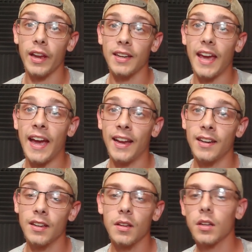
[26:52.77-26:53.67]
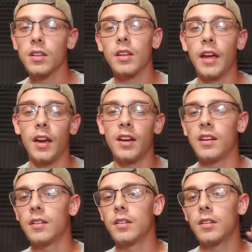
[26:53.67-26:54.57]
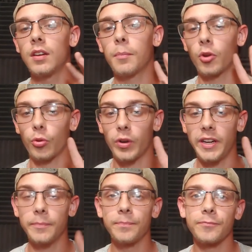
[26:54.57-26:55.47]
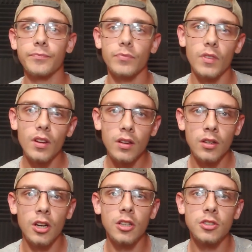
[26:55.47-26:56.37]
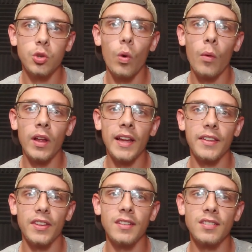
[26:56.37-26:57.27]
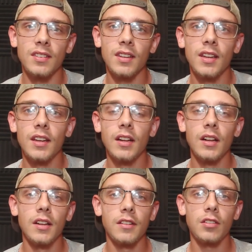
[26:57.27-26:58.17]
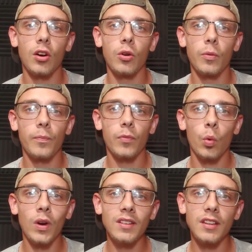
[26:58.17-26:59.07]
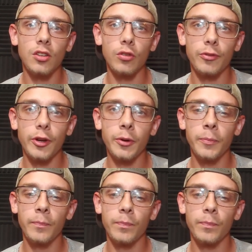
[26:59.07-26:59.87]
and cat and number 3. A Chihuahua like this. So what does it do for you?